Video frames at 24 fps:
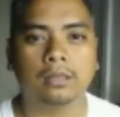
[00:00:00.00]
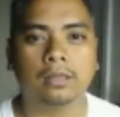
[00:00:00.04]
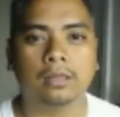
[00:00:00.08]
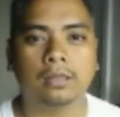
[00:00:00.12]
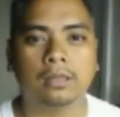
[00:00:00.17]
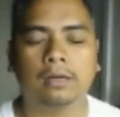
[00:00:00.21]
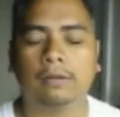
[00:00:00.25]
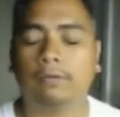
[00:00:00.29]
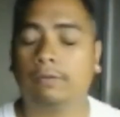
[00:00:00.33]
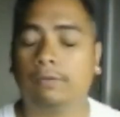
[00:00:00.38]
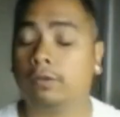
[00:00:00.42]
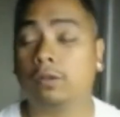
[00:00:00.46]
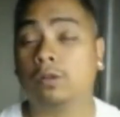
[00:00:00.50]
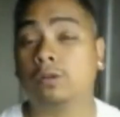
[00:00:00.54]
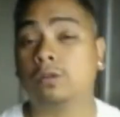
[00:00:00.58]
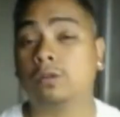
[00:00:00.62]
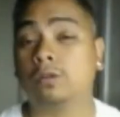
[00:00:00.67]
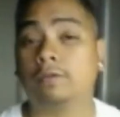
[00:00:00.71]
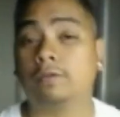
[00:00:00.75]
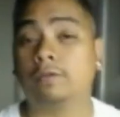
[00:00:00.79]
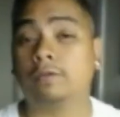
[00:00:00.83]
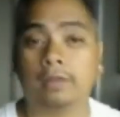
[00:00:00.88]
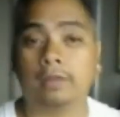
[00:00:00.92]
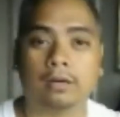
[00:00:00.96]
And for
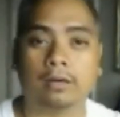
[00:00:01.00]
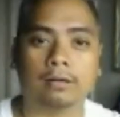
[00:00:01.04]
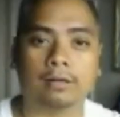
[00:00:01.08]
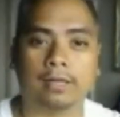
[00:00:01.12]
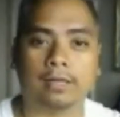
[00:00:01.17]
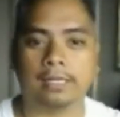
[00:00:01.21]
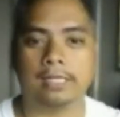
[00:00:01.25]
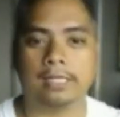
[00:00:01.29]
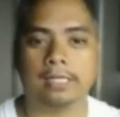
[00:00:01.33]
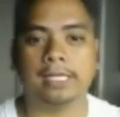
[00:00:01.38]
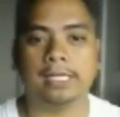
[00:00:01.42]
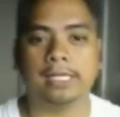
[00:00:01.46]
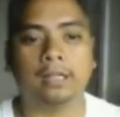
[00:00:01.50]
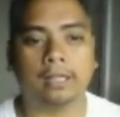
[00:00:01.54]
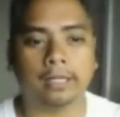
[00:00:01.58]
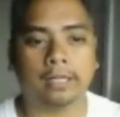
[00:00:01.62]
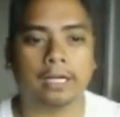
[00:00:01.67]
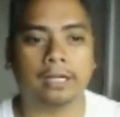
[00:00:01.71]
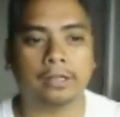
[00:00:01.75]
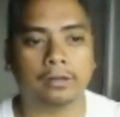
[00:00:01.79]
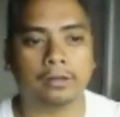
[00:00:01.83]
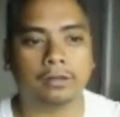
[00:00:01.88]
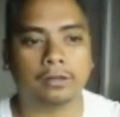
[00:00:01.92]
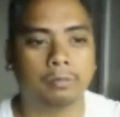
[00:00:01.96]
those of you that are like
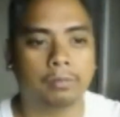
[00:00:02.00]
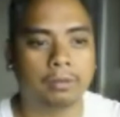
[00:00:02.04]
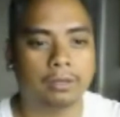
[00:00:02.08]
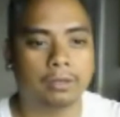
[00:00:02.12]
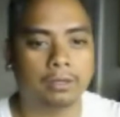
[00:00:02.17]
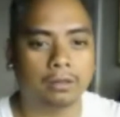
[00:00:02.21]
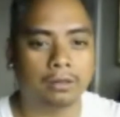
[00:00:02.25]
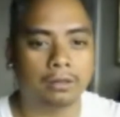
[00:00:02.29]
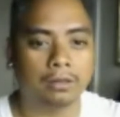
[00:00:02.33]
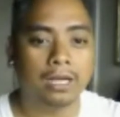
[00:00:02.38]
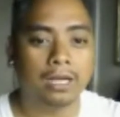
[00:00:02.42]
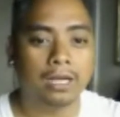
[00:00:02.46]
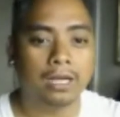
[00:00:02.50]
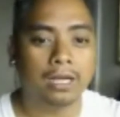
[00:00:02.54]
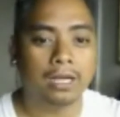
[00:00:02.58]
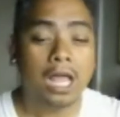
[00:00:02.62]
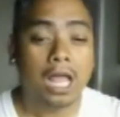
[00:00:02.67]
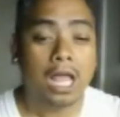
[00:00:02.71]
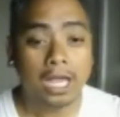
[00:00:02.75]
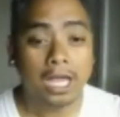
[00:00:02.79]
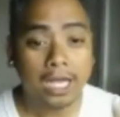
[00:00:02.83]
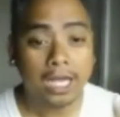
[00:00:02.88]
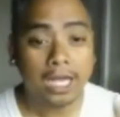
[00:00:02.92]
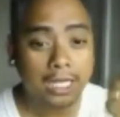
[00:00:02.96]
yelling at your computer,
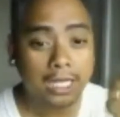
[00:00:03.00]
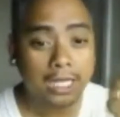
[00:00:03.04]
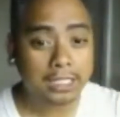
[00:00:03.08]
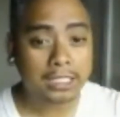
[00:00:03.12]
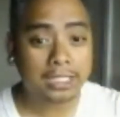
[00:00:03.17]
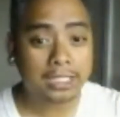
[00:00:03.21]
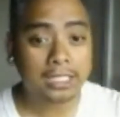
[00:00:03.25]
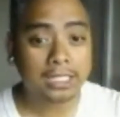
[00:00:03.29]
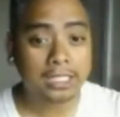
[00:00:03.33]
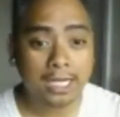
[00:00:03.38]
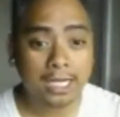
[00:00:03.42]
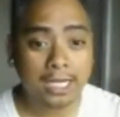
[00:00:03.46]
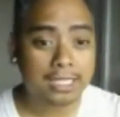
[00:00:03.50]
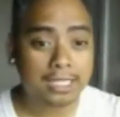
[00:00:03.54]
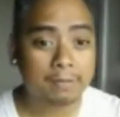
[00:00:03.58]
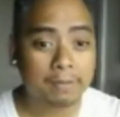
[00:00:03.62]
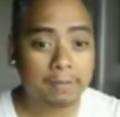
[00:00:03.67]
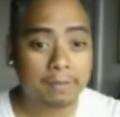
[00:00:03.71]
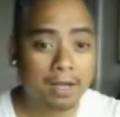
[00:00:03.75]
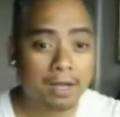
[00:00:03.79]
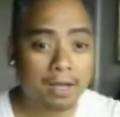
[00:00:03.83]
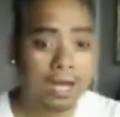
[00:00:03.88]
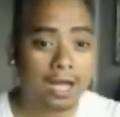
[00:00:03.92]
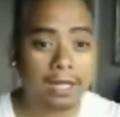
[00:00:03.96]
it's this
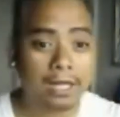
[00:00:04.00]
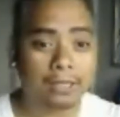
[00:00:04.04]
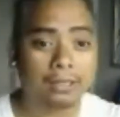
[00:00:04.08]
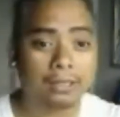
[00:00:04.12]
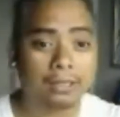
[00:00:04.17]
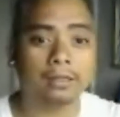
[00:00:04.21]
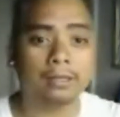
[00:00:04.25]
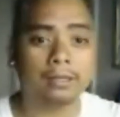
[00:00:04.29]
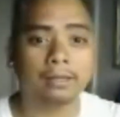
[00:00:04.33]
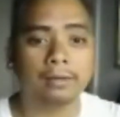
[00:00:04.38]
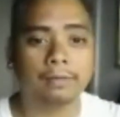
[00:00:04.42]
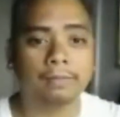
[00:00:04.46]
month.